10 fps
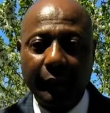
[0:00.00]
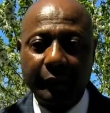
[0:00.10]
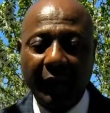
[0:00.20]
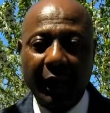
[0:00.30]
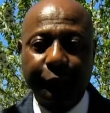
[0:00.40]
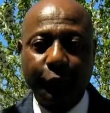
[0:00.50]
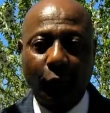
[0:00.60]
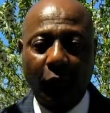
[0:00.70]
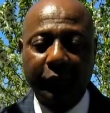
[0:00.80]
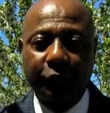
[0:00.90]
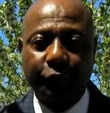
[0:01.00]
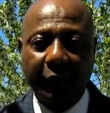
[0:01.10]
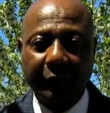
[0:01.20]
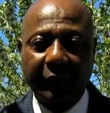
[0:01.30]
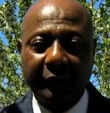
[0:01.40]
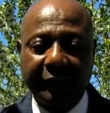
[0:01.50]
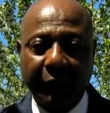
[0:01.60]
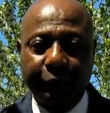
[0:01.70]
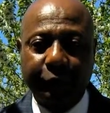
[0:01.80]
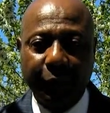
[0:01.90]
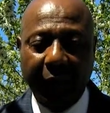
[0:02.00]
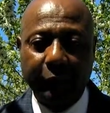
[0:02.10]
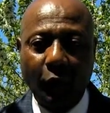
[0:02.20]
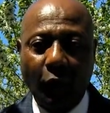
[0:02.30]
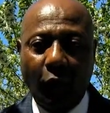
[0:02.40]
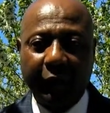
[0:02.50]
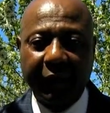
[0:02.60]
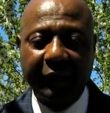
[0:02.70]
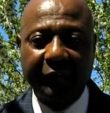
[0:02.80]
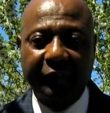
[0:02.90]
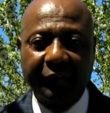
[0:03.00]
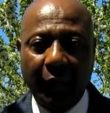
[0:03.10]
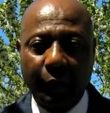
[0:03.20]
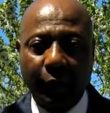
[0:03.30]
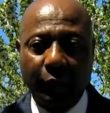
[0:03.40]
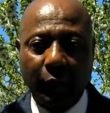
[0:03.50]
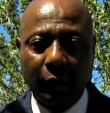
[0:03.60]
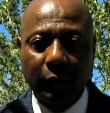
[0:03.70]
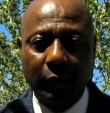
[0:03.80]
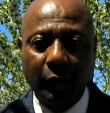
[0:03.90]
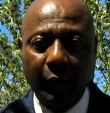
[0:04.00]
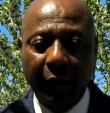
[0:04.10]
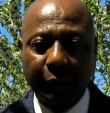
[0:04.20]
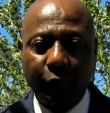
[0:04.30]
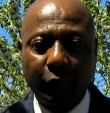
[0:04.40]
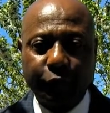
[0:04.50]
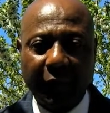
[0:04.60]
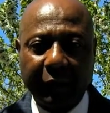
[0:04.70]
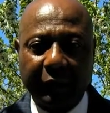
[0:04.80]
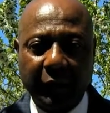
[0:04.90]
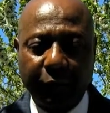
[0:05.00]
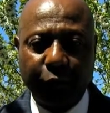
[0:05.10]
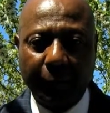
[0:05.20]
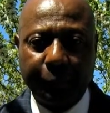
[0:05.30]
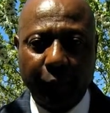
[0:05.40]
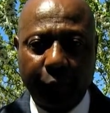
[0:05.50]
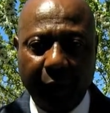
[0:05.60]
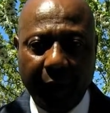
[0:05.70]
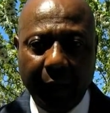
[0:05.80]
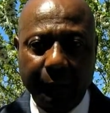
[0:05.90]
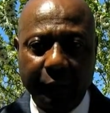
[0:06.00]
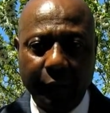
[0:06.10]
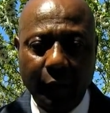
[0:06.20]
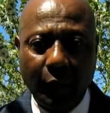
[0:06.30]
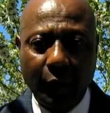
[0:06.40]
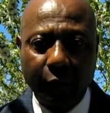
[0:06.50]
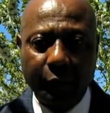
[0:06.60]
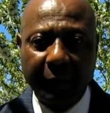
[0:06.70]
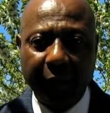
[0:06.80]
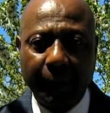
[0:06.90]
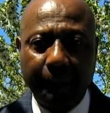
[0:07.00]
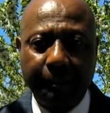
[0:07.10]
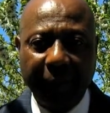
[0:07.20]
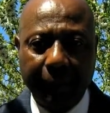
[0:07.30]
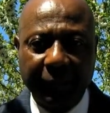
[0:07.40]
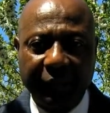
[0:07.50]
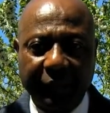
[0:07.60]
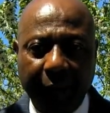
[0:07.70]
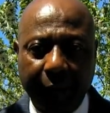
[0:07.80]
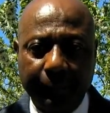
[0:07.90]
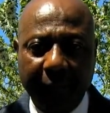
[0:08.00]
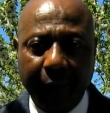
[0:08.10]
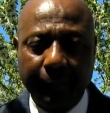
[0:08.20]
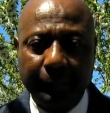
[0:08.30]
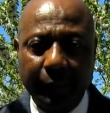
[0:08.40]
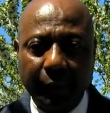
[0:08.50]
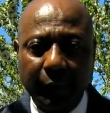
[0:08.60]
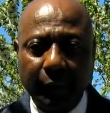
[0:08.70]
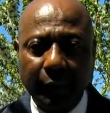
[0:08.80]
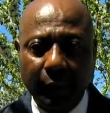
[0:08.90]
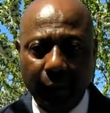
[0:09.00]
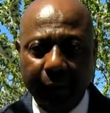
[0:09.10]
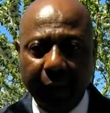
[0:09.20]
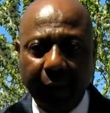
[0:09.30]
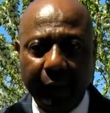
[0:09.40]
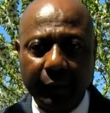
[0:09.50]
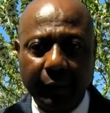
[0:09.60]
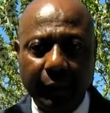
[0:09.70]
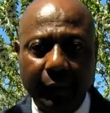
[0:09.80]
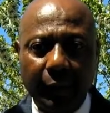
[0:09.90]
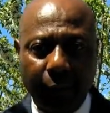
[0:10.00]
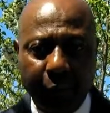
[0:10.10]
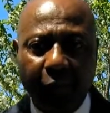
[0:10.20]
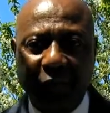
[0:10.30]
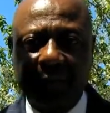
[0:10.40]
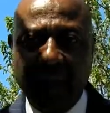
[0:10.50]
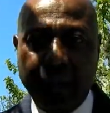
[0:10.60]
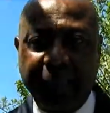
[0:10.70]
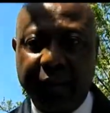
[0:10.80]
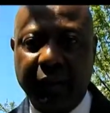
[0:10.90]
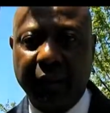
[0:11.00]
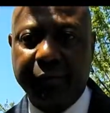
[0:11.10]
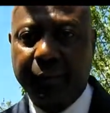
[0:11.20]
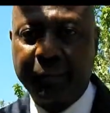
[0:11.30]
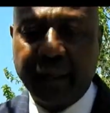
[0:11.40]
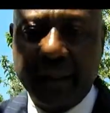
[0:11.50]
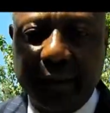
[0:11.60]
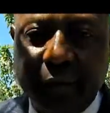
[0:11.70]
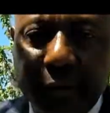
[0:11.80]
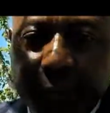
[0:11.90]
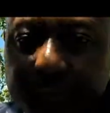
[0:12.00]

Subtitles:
Now, if you orchestrate a death threat or get hysterical in order to try to cover up your crimes, you made a big mistake, man. Okay? We're gonna stop at 11 minutes.